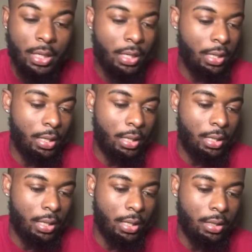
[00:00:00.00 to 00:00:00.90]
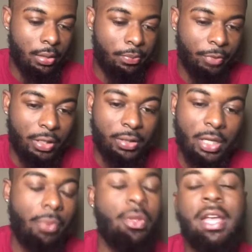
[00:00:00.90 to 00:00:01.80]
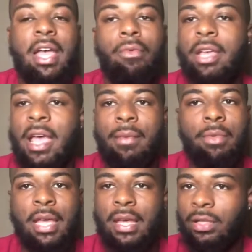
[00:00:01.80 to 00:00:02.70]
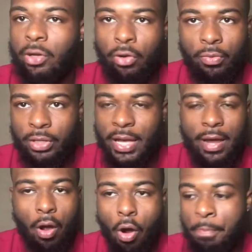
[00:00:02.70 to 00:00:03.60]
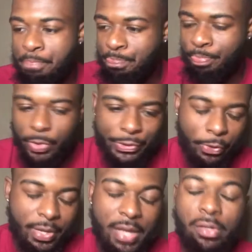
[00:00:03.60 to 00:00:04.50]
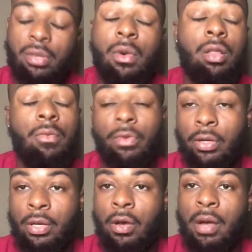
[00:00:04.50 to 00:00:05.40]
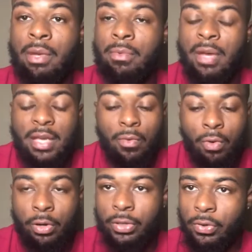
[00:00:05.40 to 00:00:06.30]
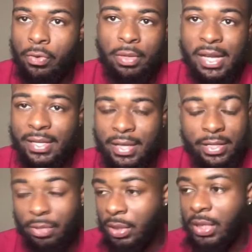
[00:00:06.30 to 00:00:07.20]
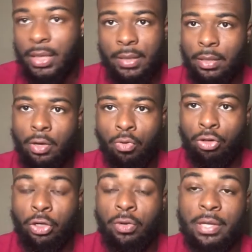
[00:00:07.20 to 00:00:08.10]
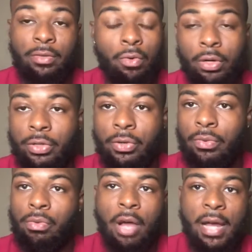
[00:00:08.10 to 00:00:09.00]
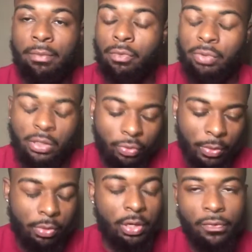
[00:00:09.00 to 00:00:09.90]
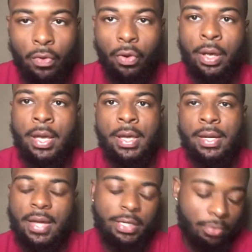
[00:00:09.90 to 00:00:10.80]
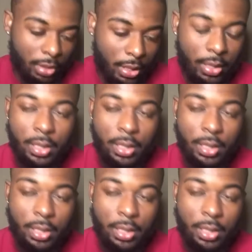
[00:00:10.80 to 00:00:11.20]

And another thing, we can't get turnovers at all. So we can't turn the ball over. We might get 1 or 2, but that should be it. No more turnovers after 1 or 2. We don't need 3. We don't need 4. That should be it.